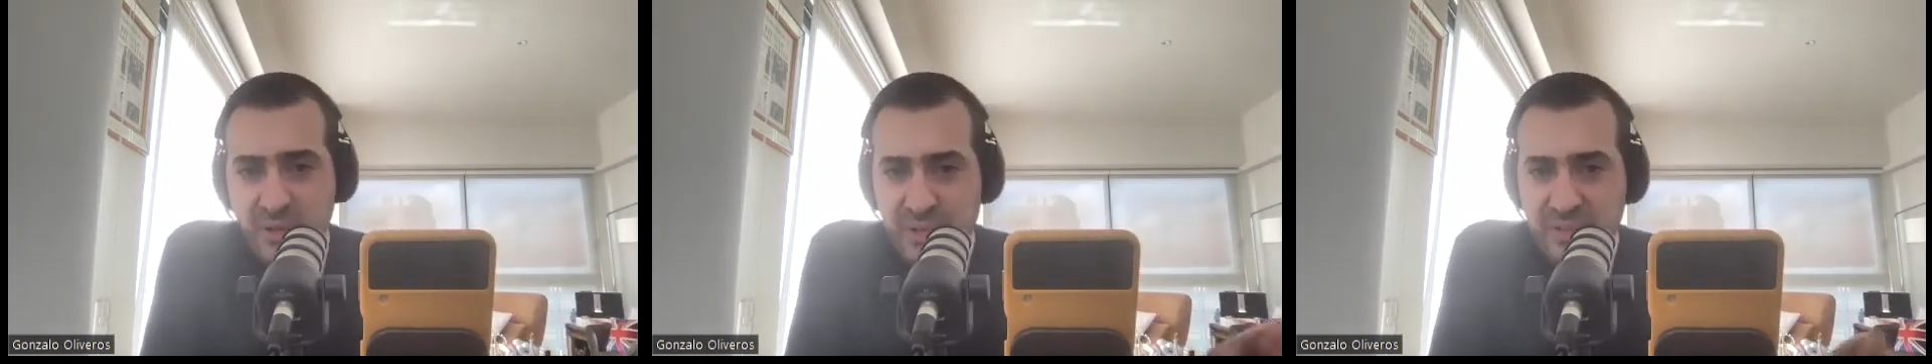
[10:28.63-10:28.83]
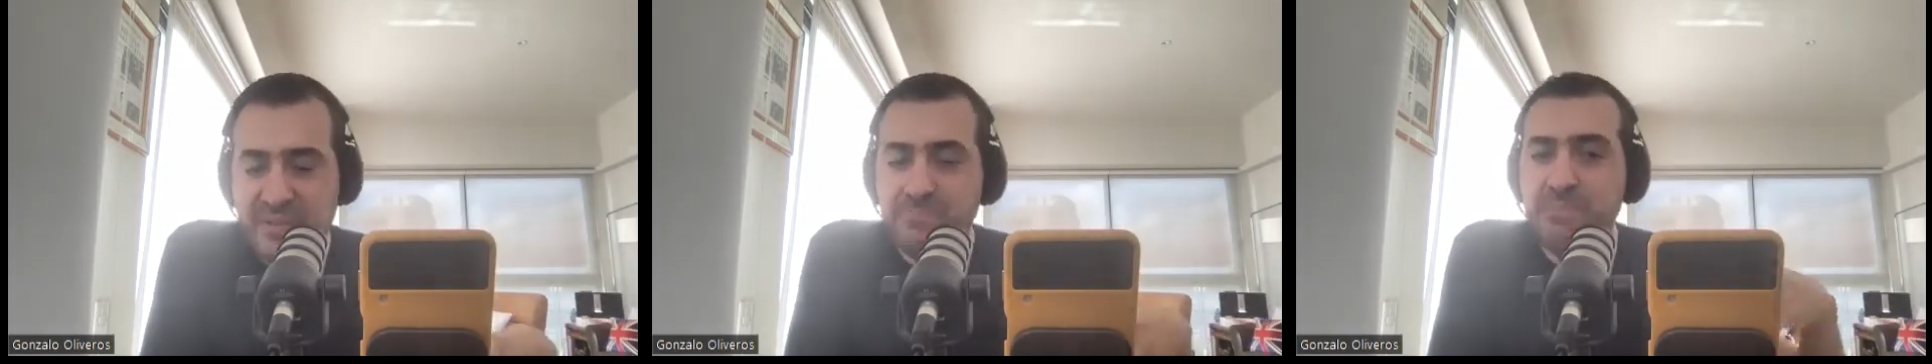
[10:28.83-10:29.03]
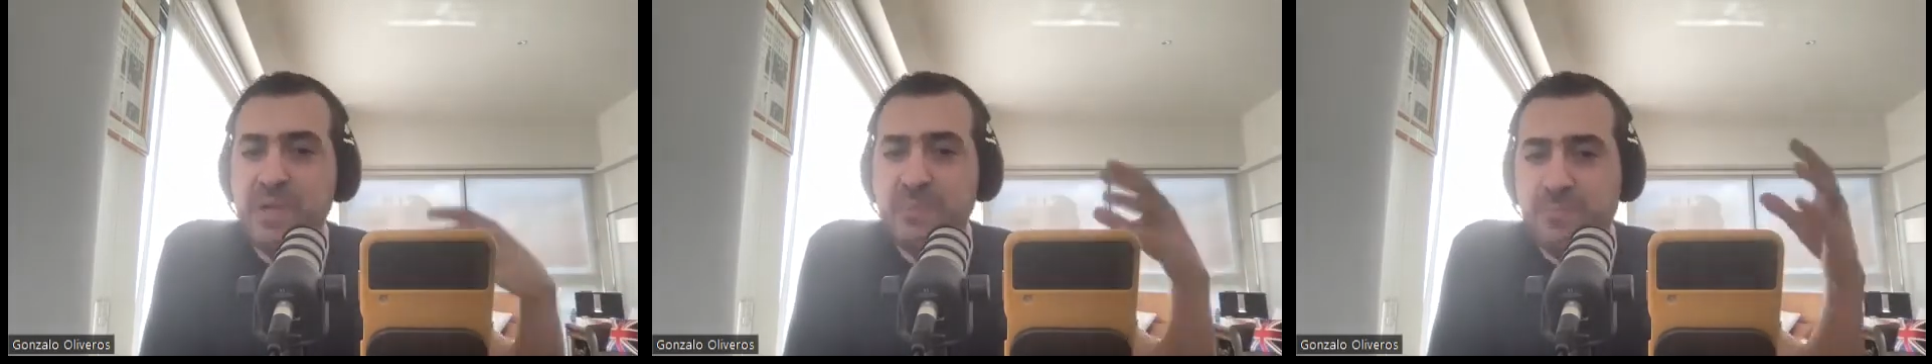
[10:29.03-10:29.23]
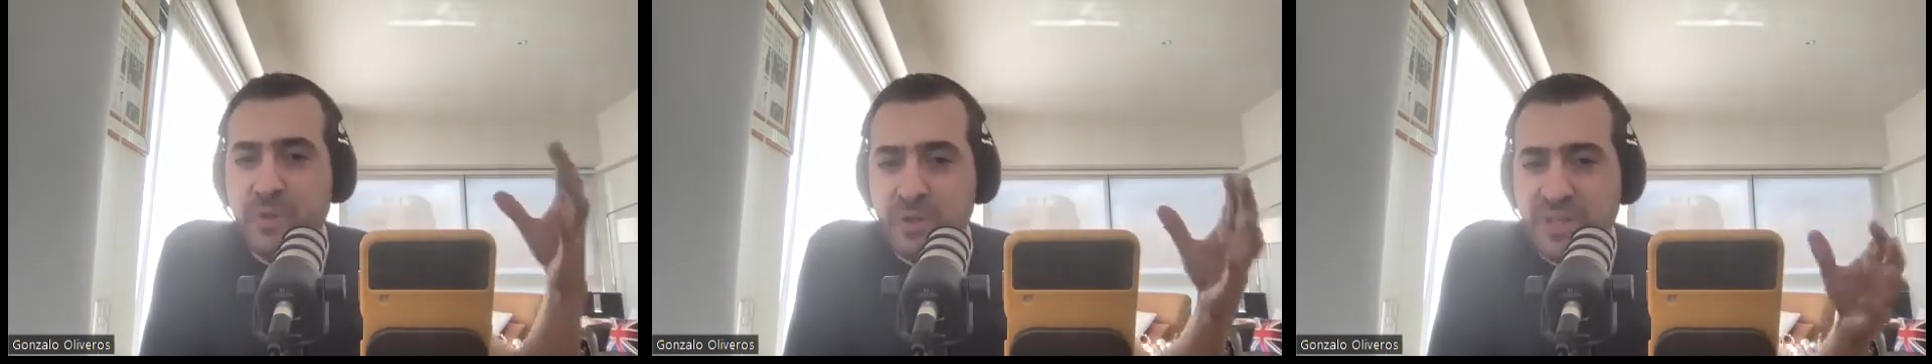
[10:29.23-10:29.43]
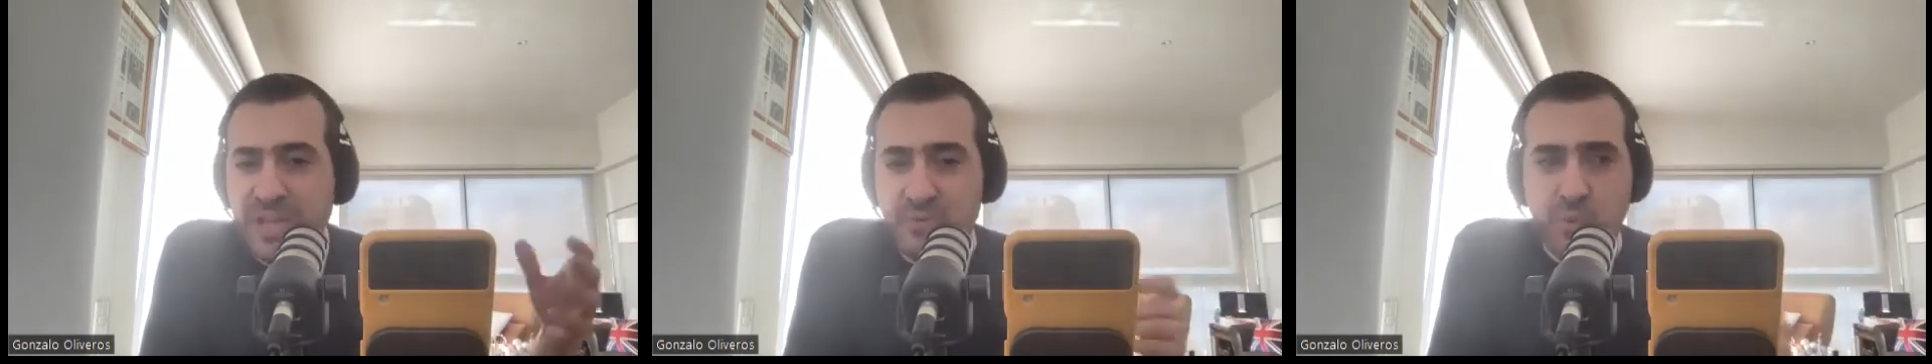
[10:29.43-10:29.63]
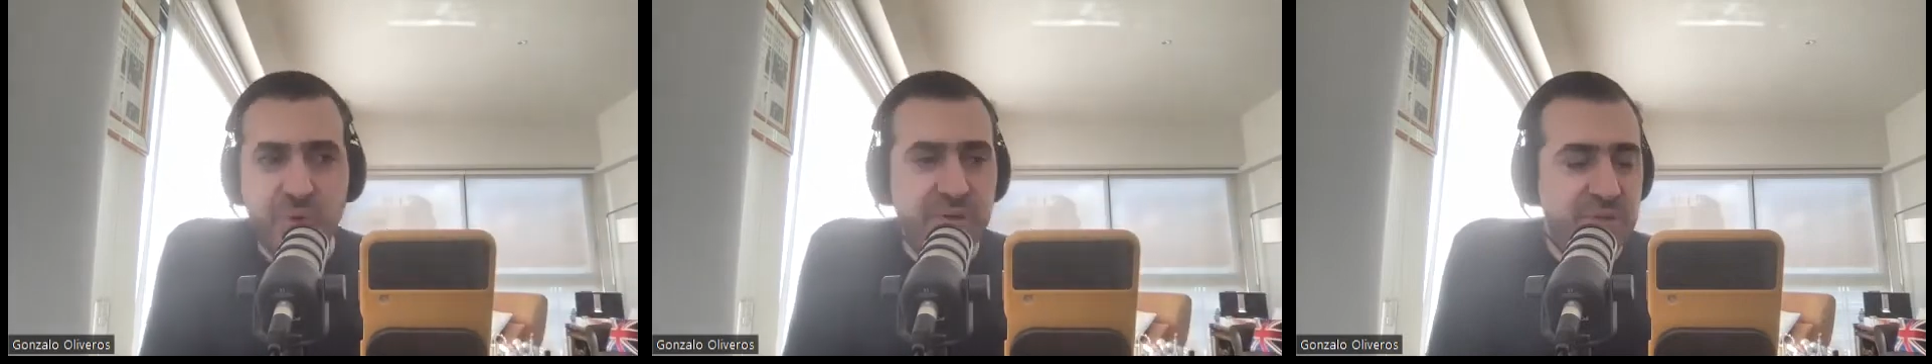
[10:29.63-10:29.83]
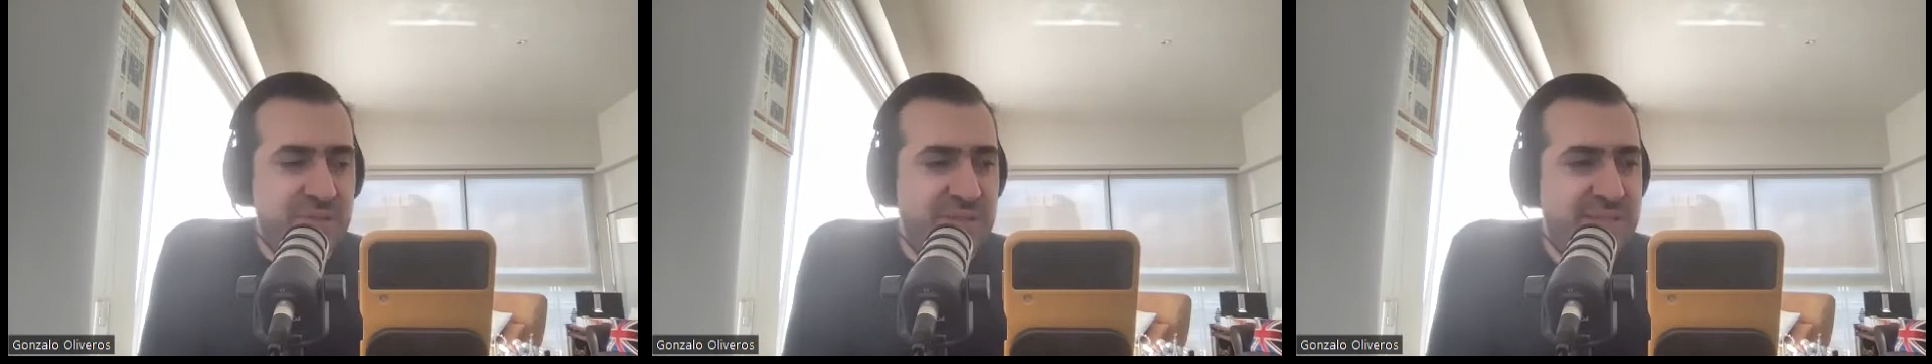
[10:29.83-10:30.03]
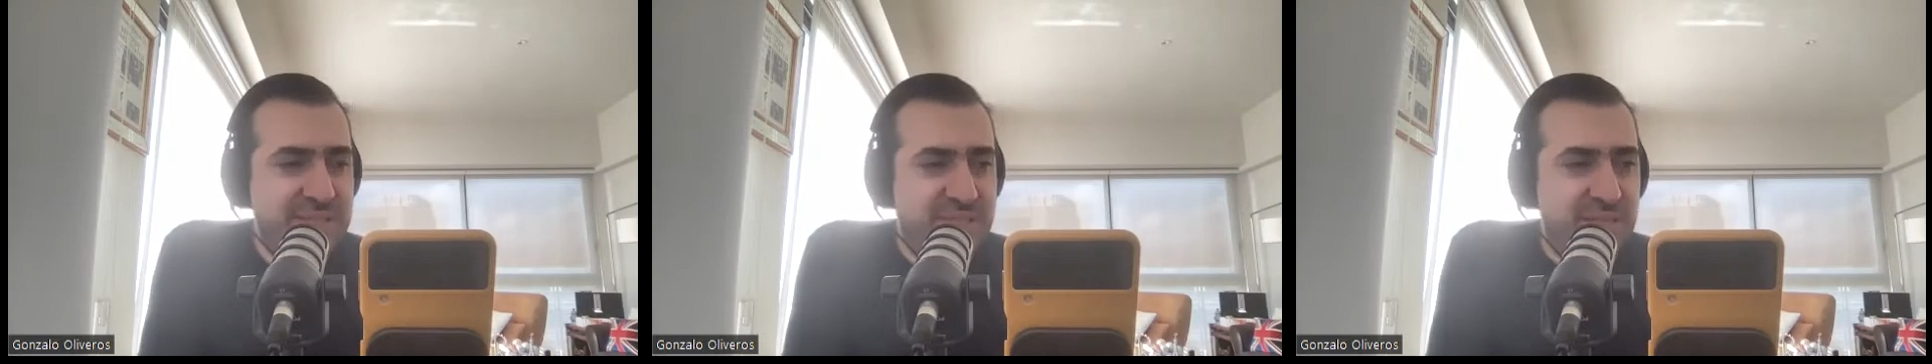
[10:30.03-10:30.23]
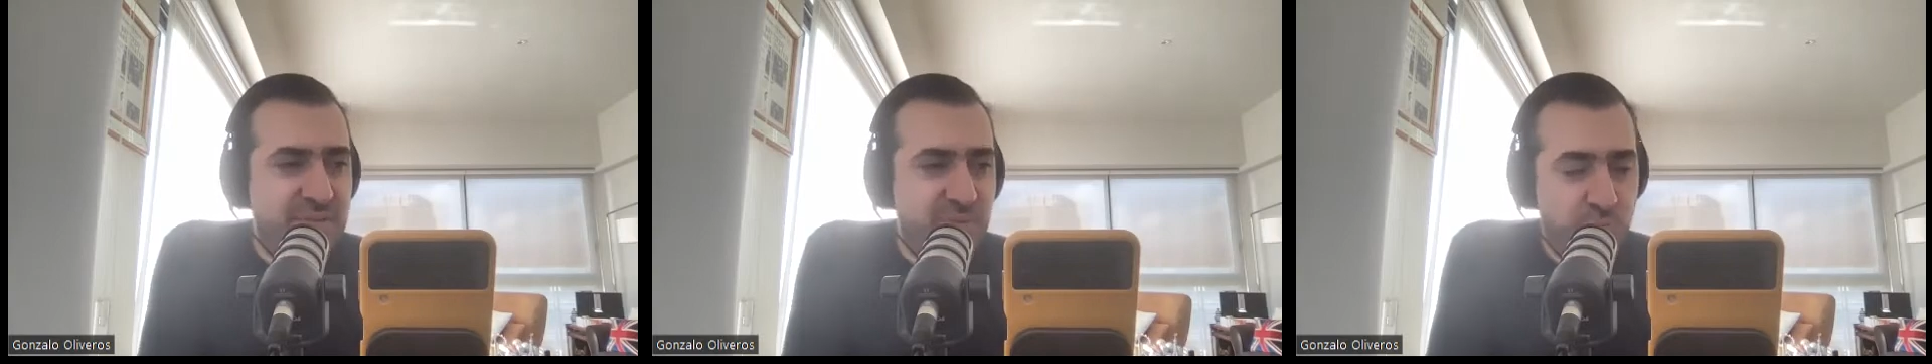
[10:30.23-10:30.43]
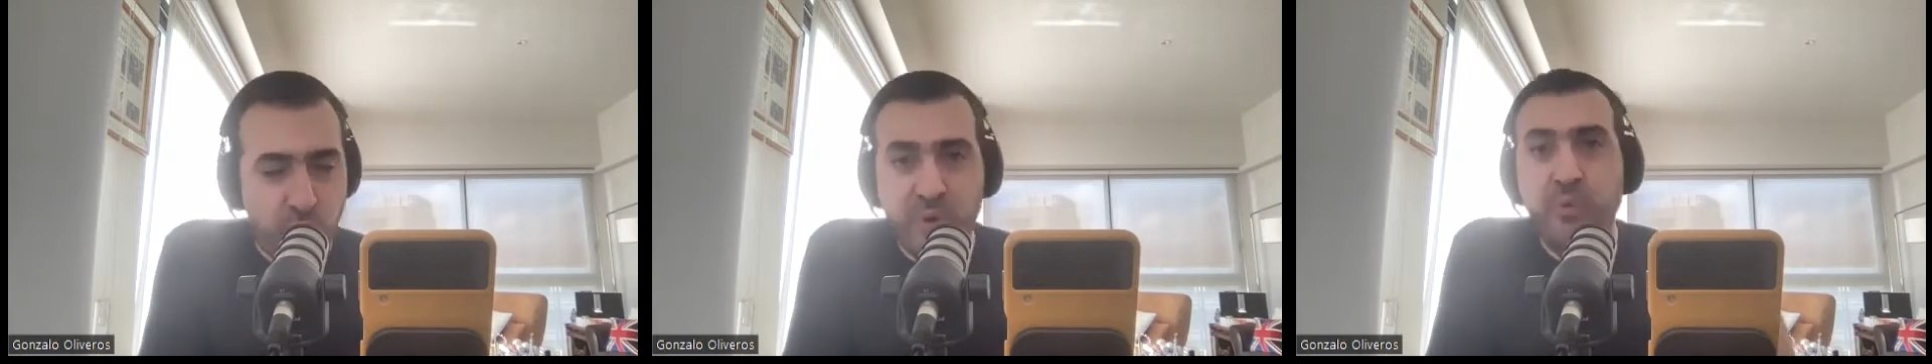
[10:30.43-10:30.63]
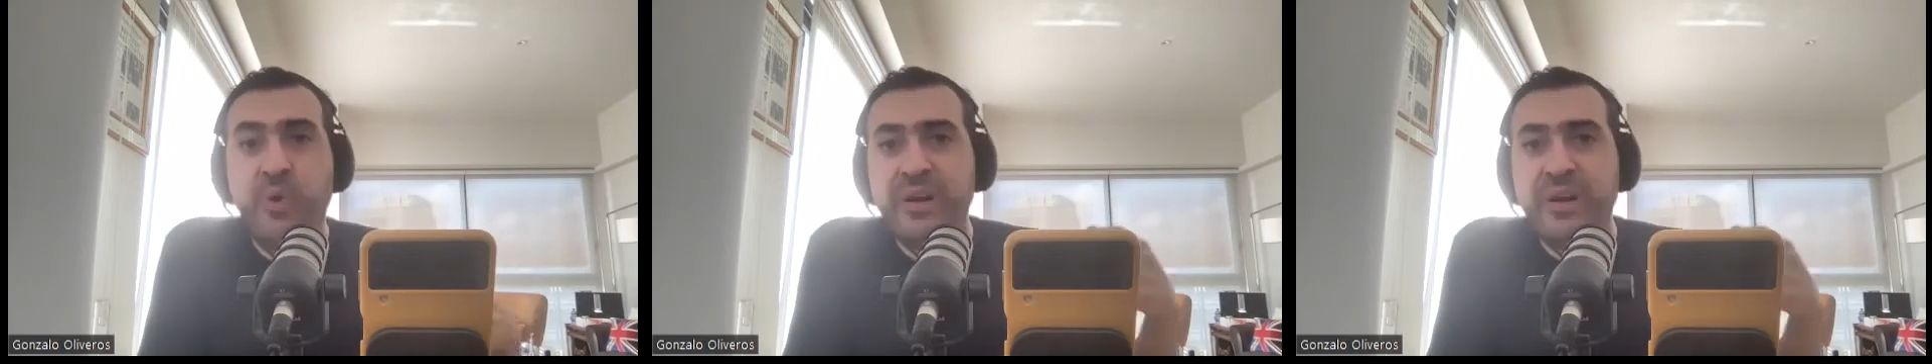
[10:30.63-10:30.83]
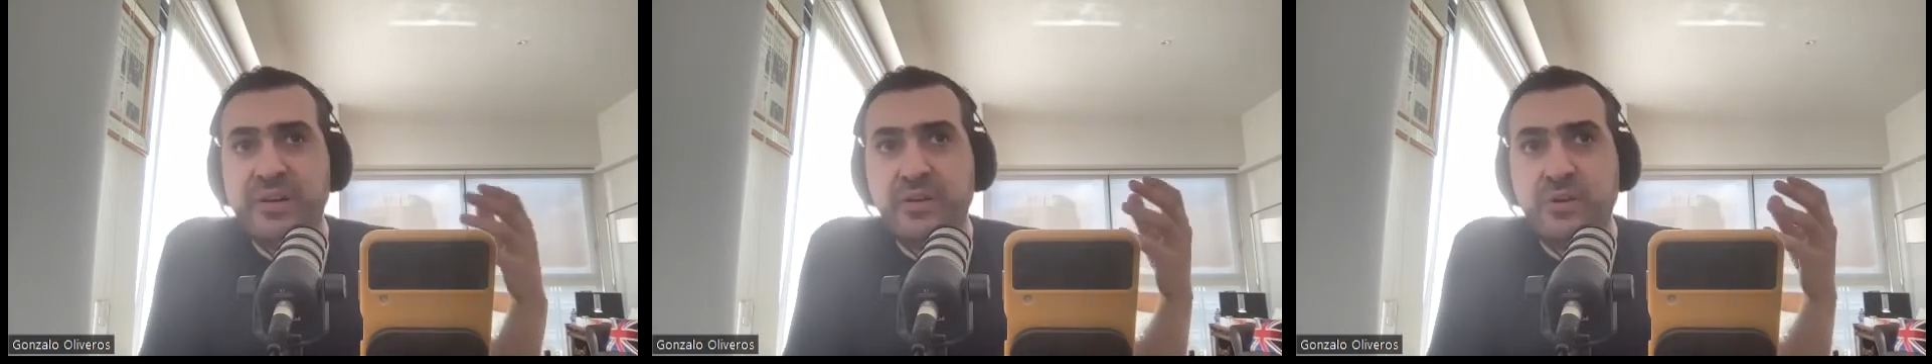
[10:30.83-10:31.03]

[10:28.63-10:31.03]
the people that were